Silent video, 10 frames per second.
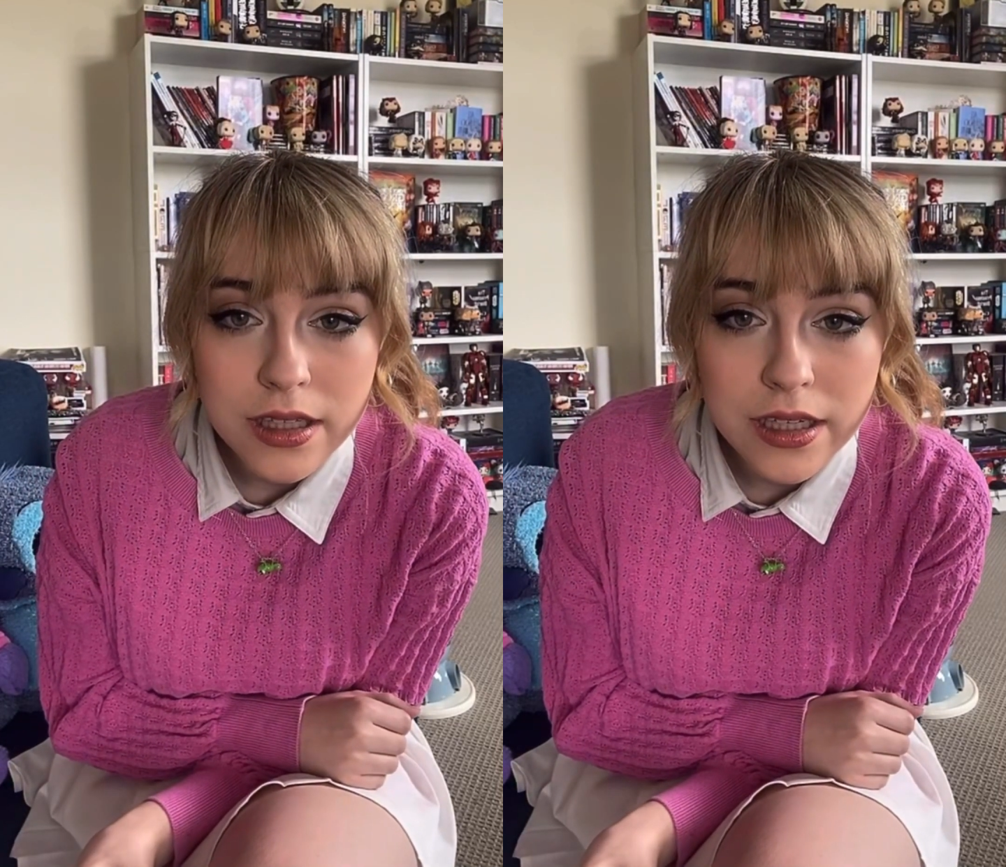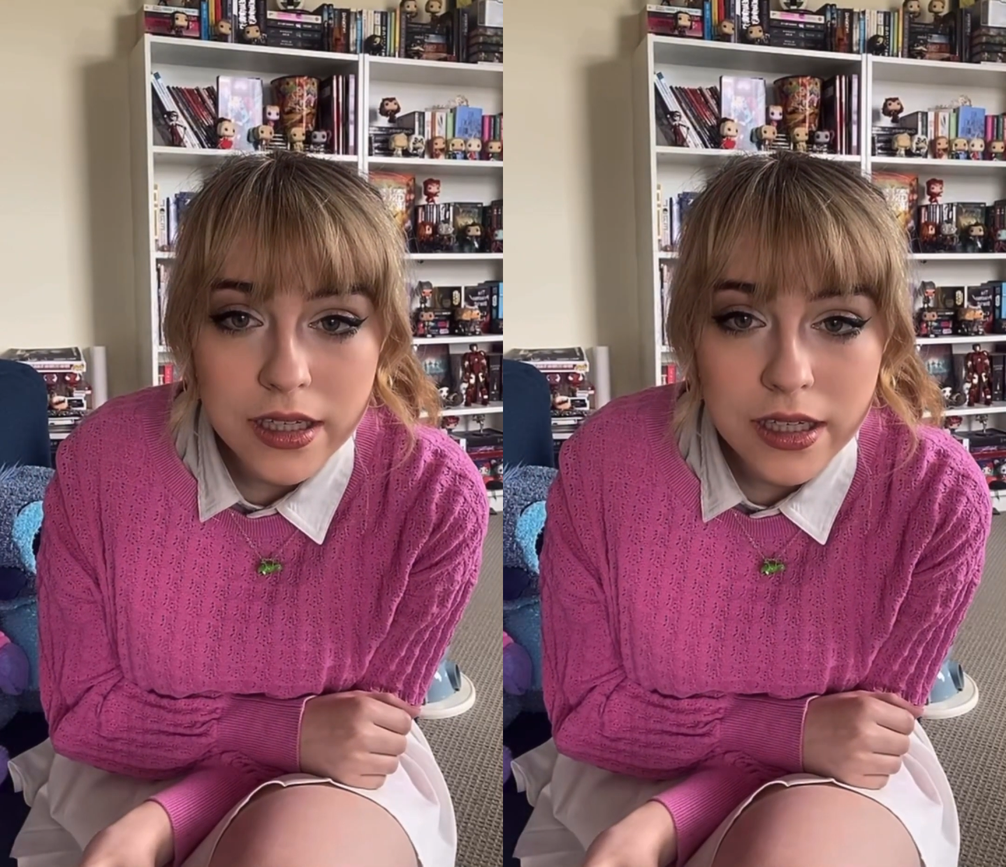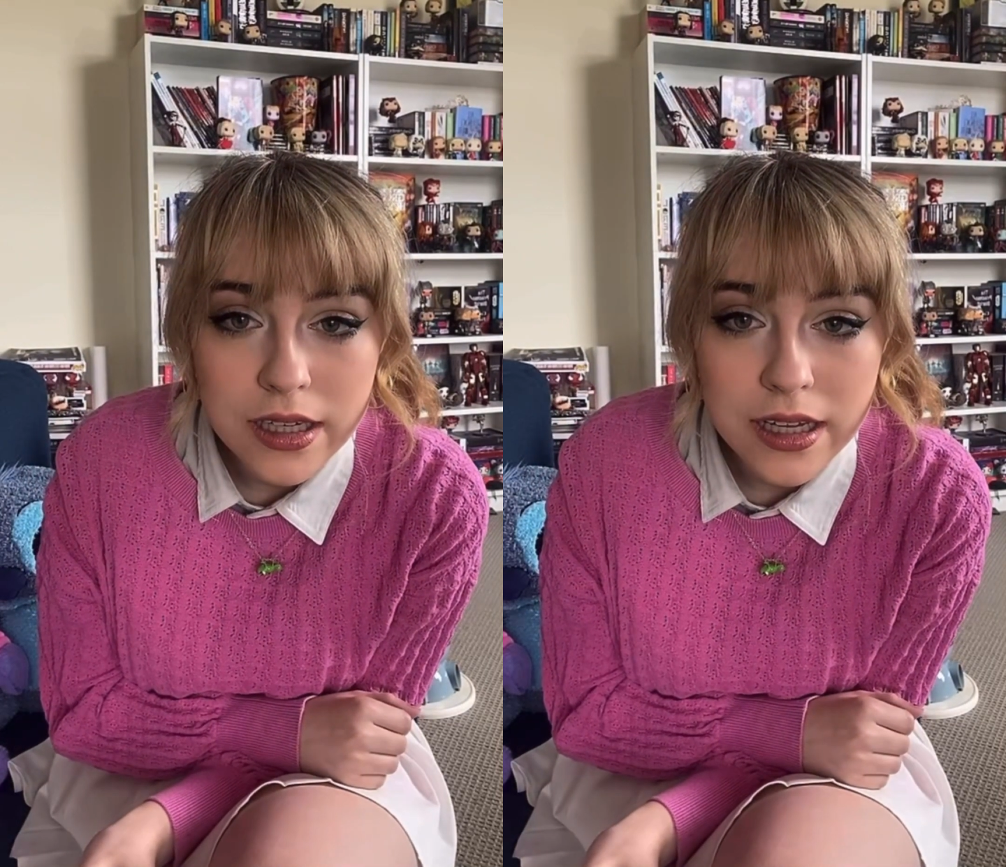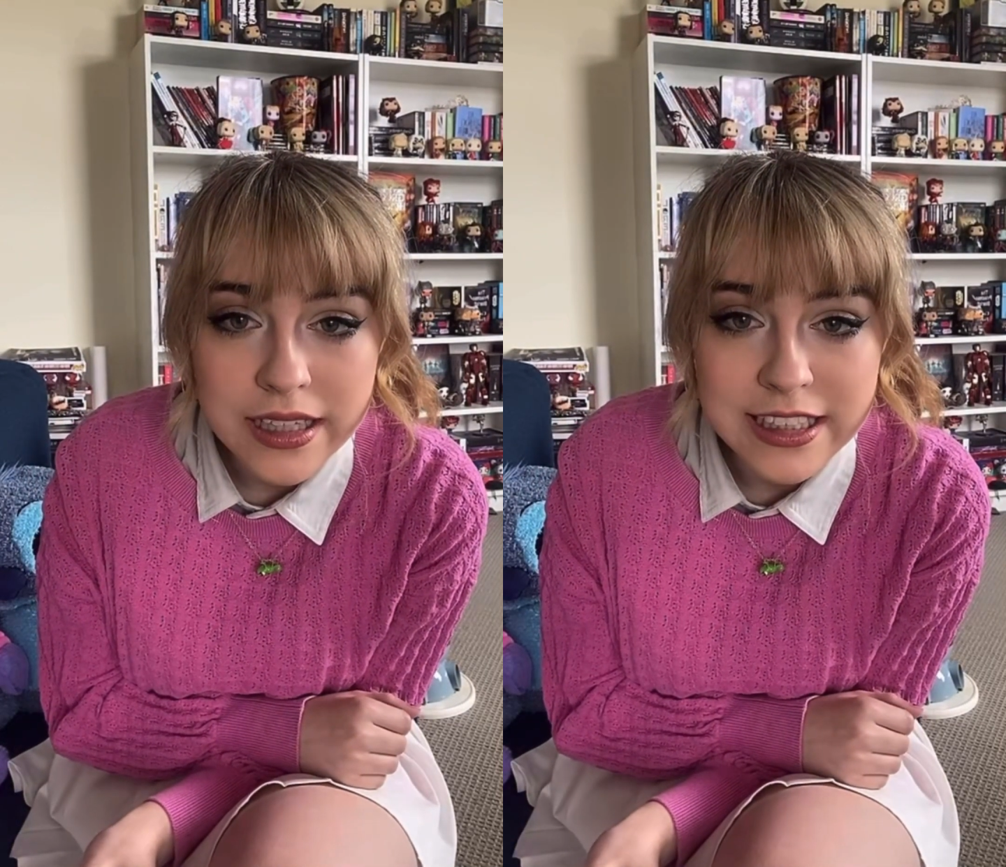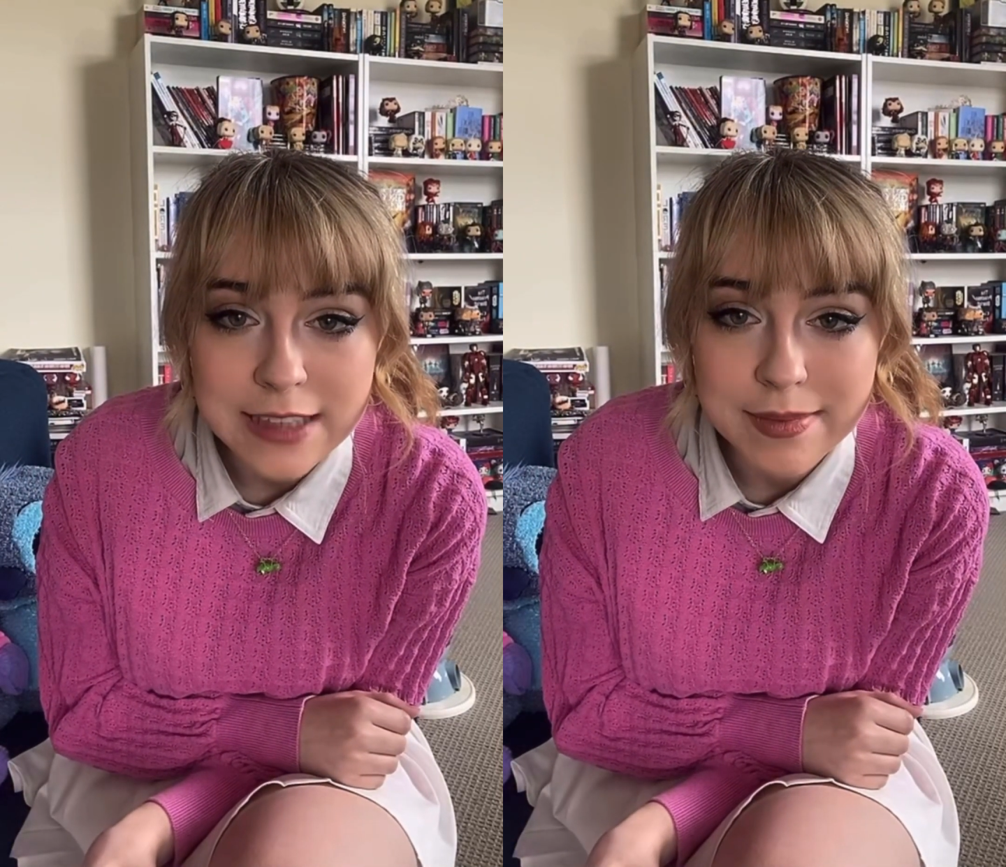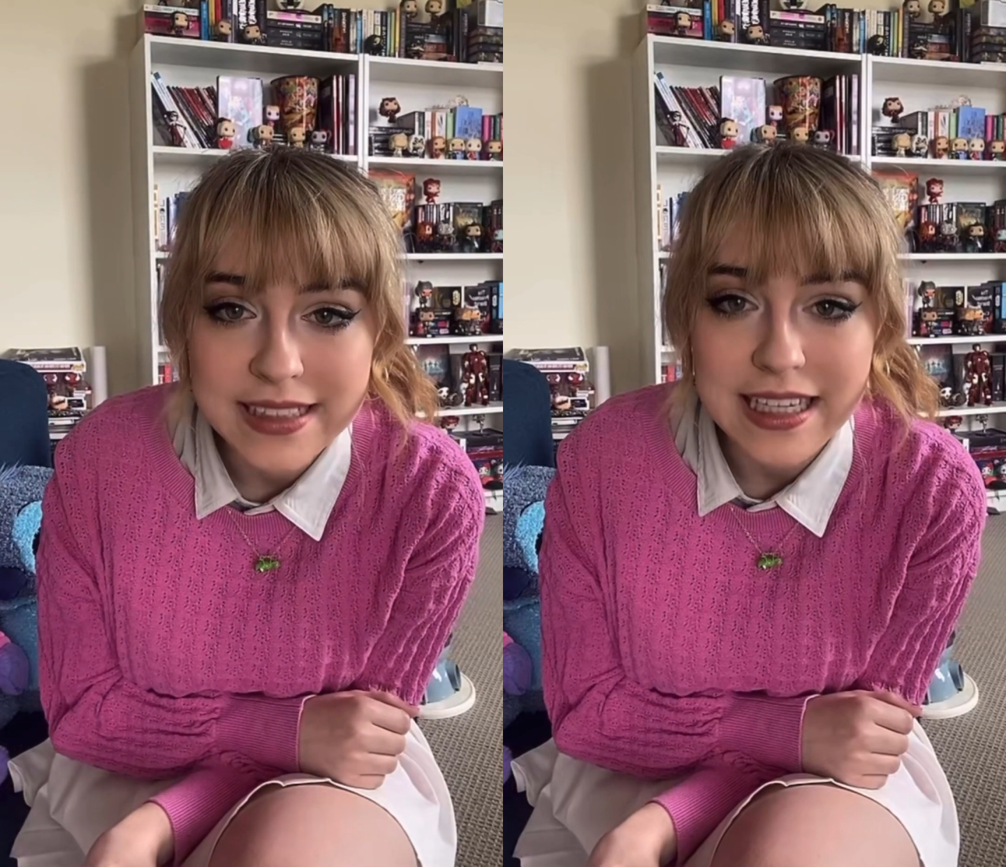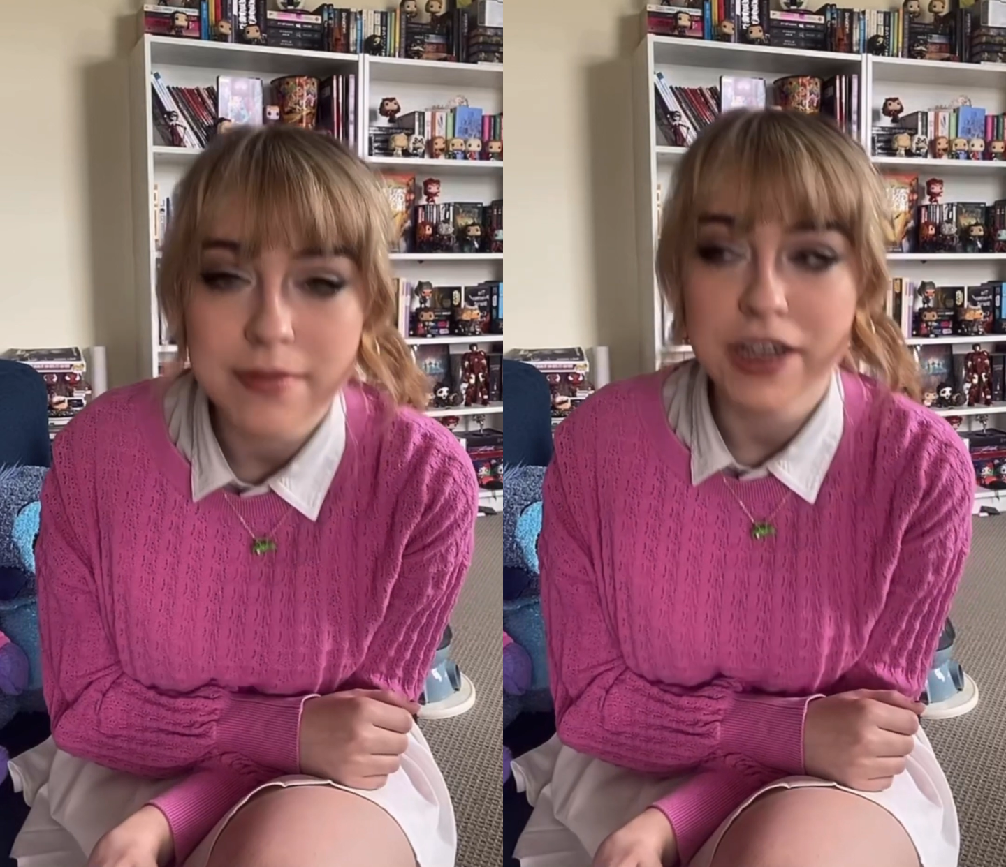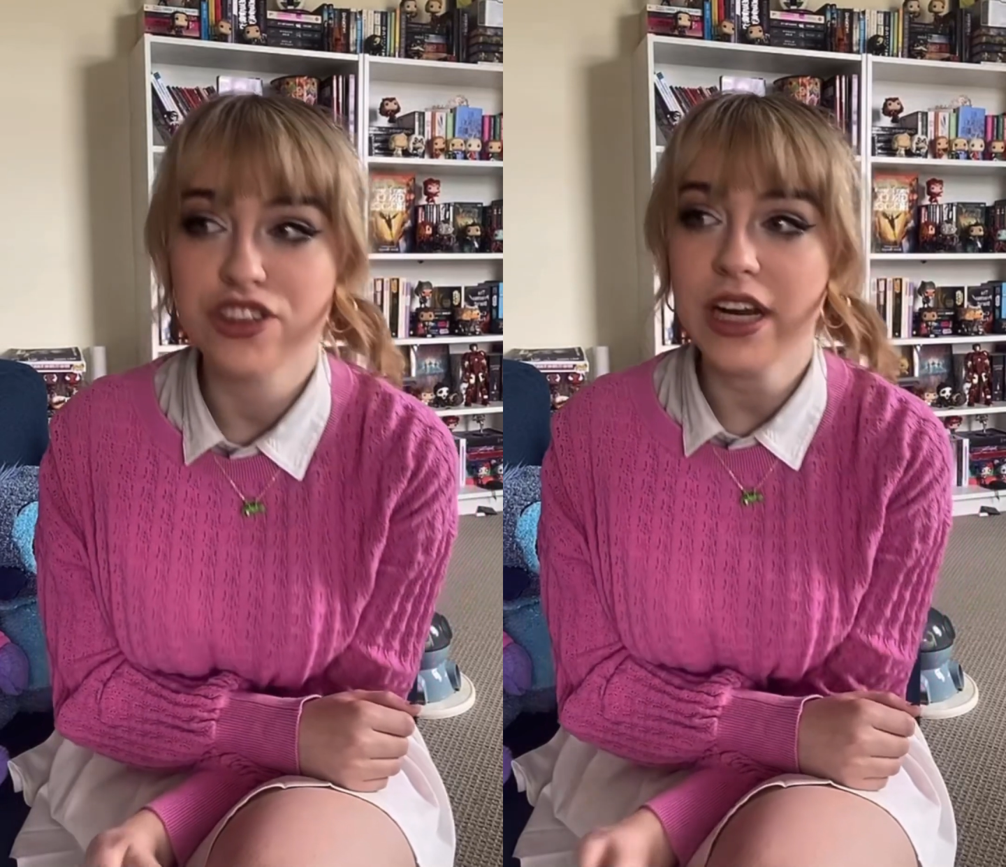The elitism against
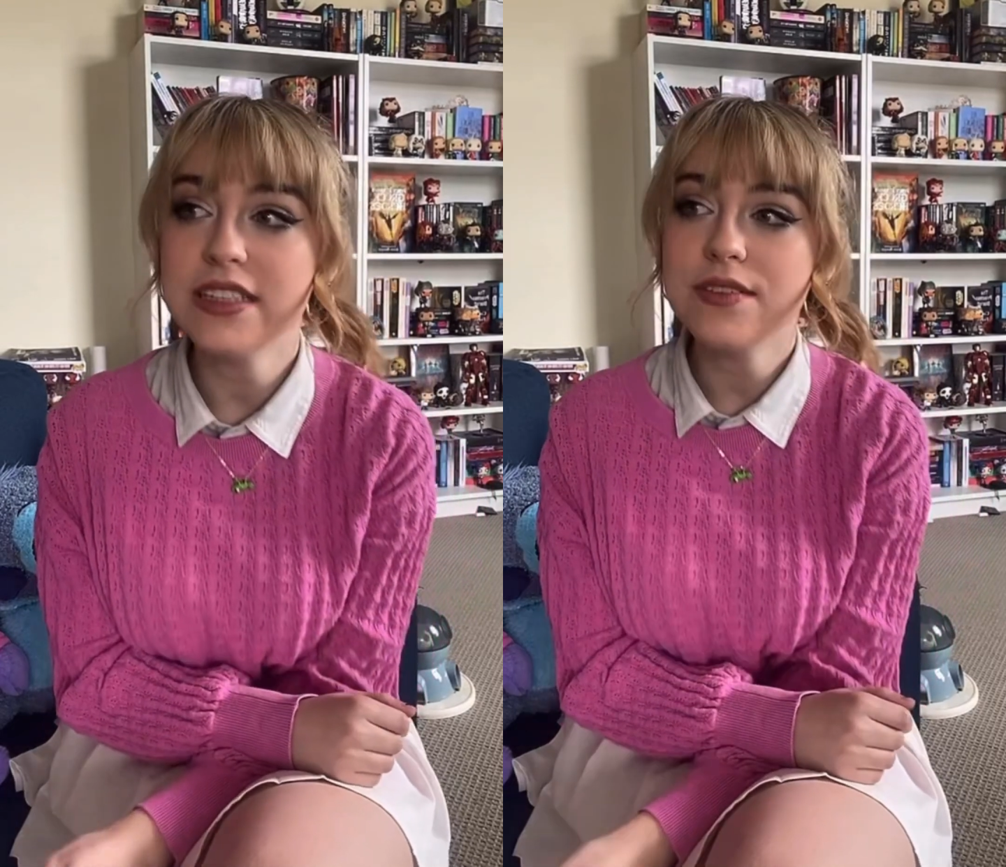animation.